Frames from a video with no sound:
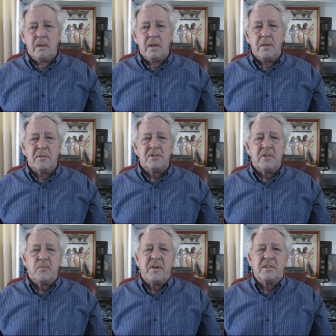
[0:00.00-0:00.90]
The image of
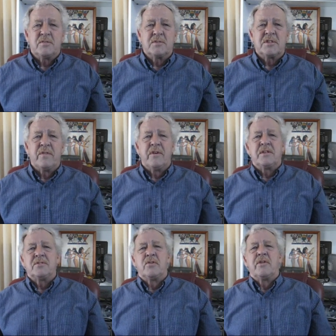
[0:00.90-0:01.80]
the beast was given
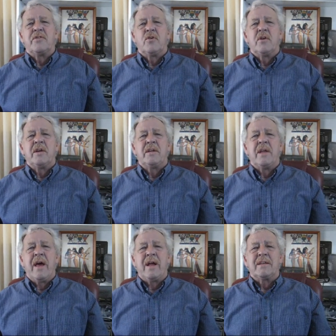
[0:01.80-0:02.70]
its own authority to
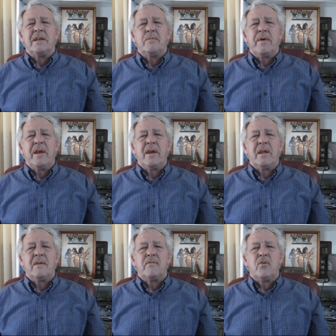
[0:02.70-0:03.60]
act
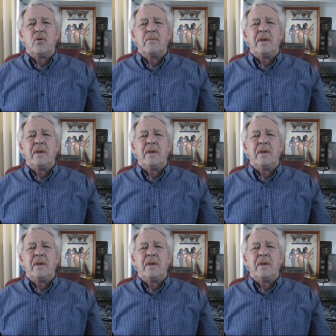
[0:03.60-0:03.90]
independently of Rome,